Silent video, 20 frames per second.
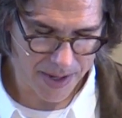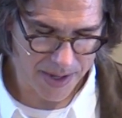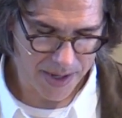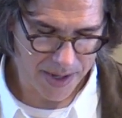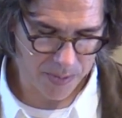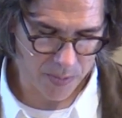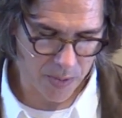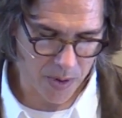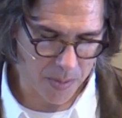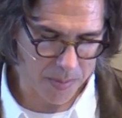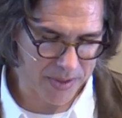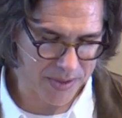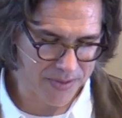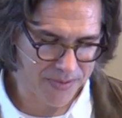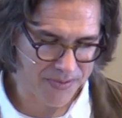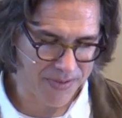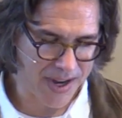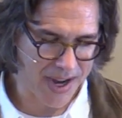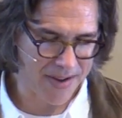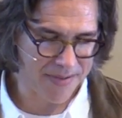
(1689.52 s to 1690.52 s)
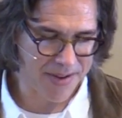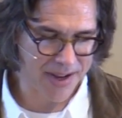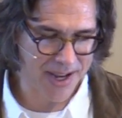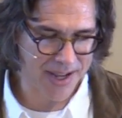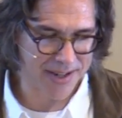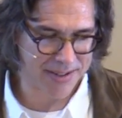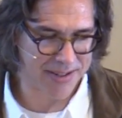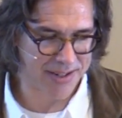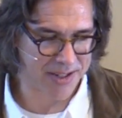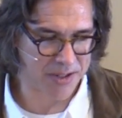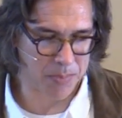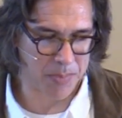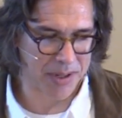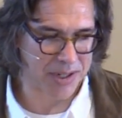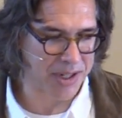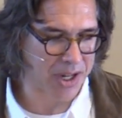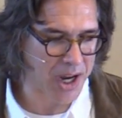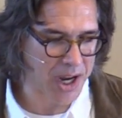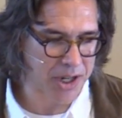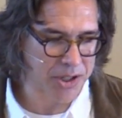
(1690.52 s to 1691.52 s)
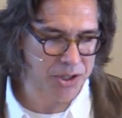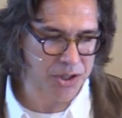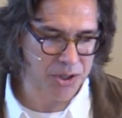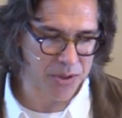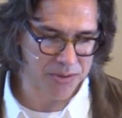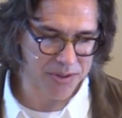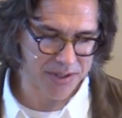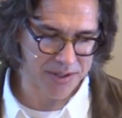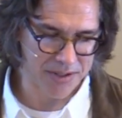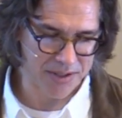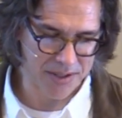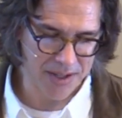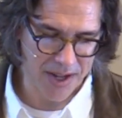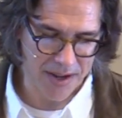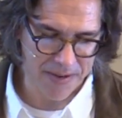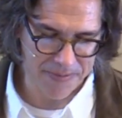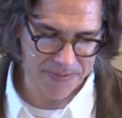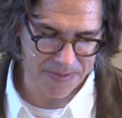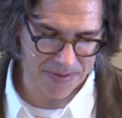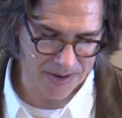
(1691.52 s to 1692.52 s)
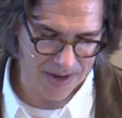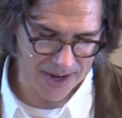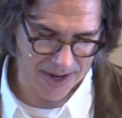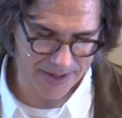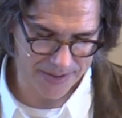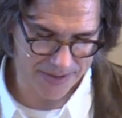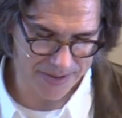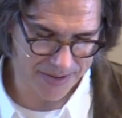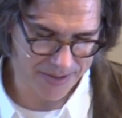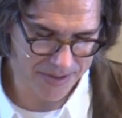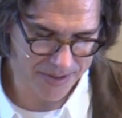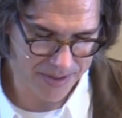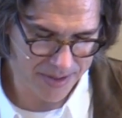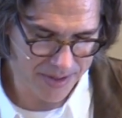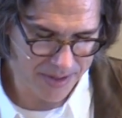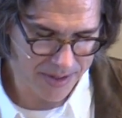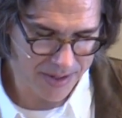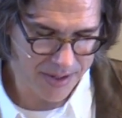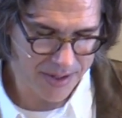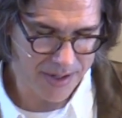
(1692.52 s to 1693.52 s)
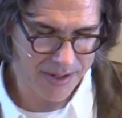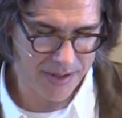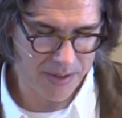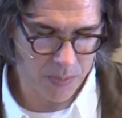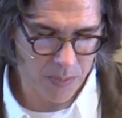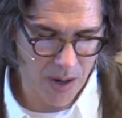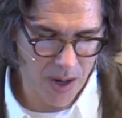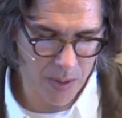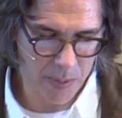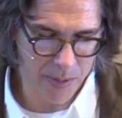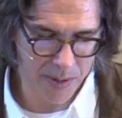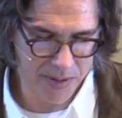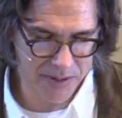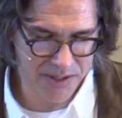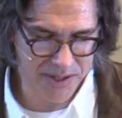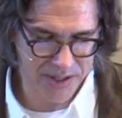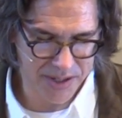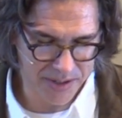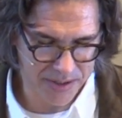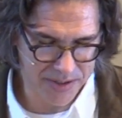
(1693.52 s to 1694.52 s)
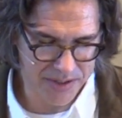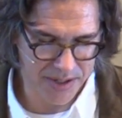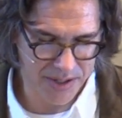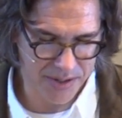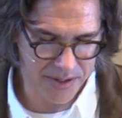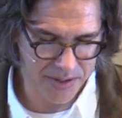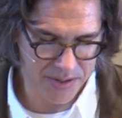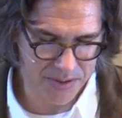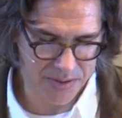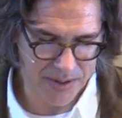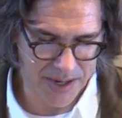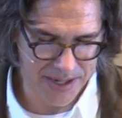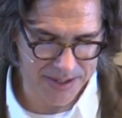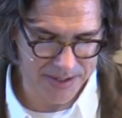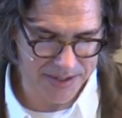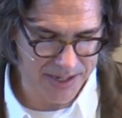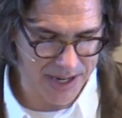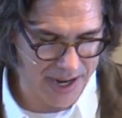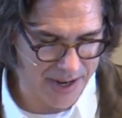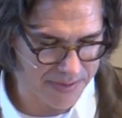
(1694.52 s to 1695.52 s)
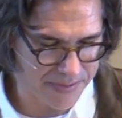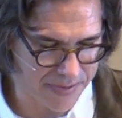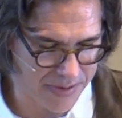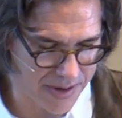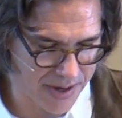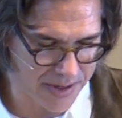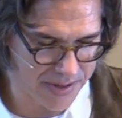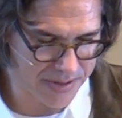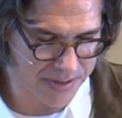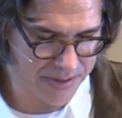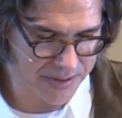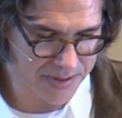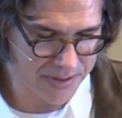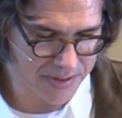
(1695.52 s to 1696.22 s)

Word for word: In Romans 5 8, it says, But God shows his love for us, and that while we are still sinners, Christ died for us.